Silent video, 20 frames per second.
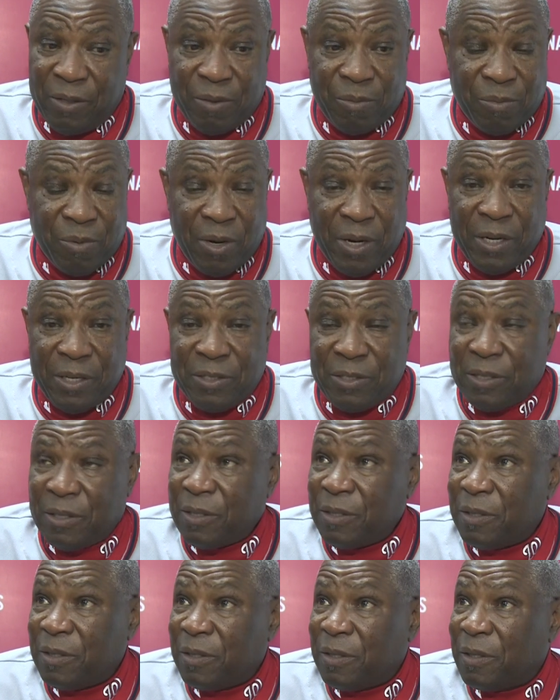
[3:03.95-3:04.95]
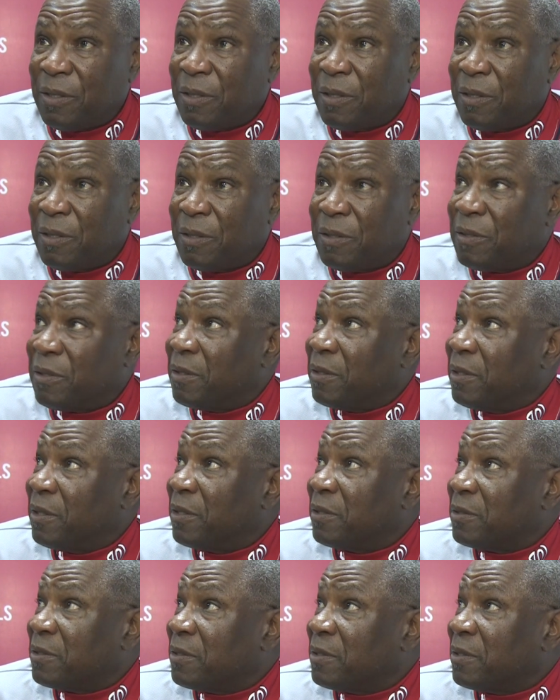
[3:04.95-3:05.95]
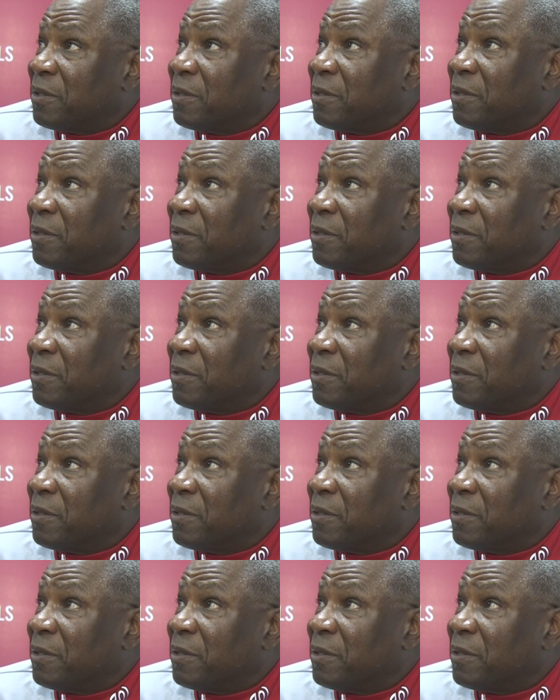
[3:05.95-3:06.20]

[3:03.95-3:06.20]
ain't on Bryce. It's on us.